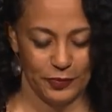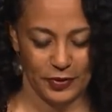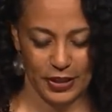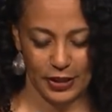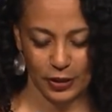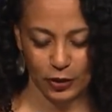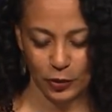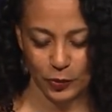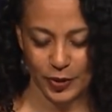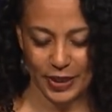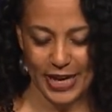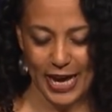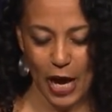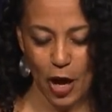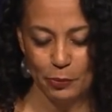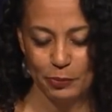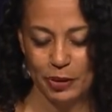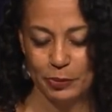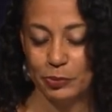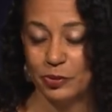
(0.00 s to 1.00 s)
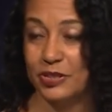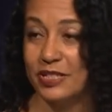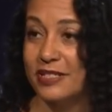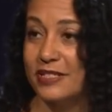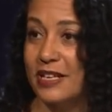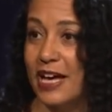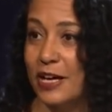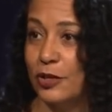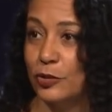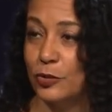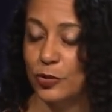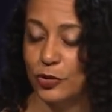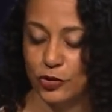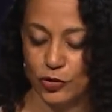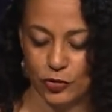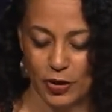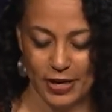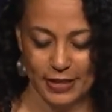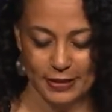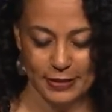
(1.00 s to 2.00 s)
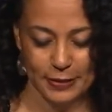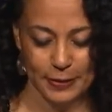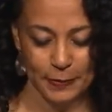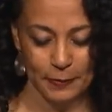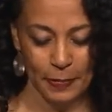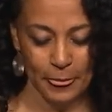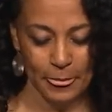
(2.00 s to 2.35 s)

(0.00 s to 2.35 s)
including how people decide who to trust,